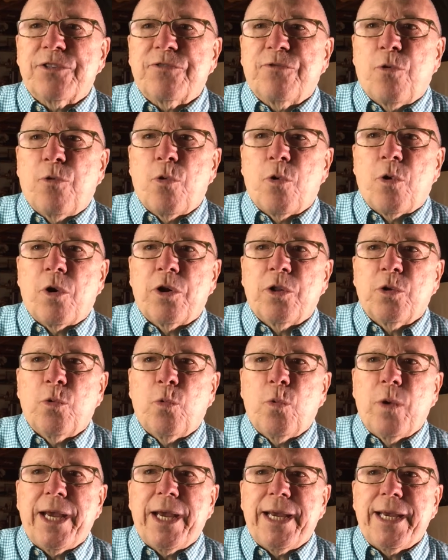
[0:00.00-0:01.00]
for the
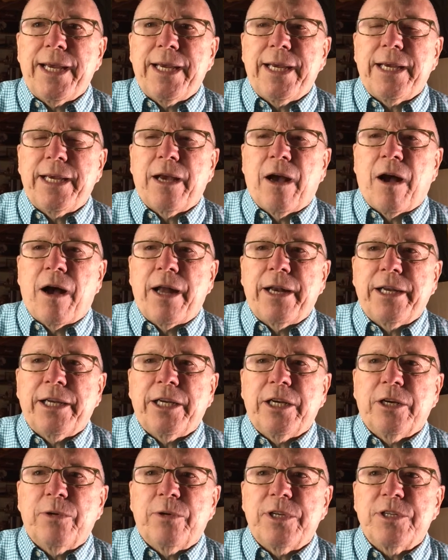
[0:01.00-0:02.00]
way
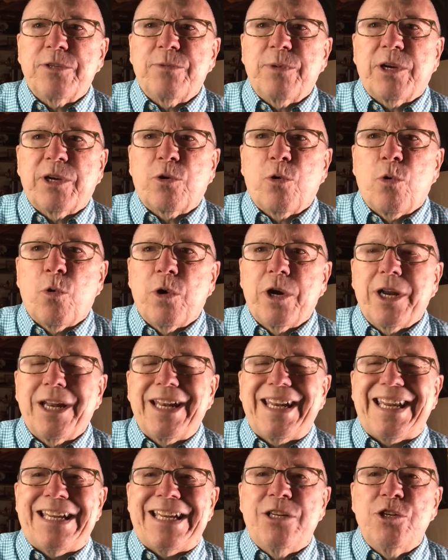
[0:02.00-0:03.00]
audio is
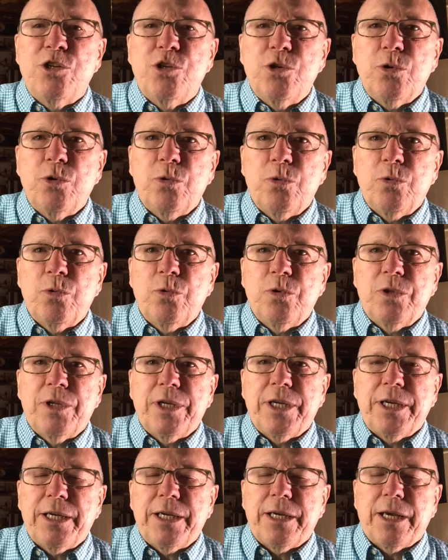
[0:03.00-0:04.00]
recorded into
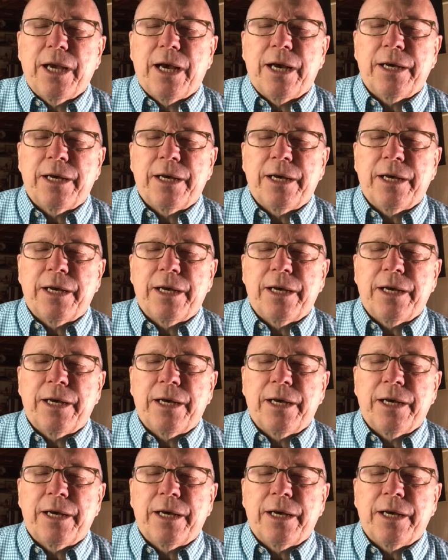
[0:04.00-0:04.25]
the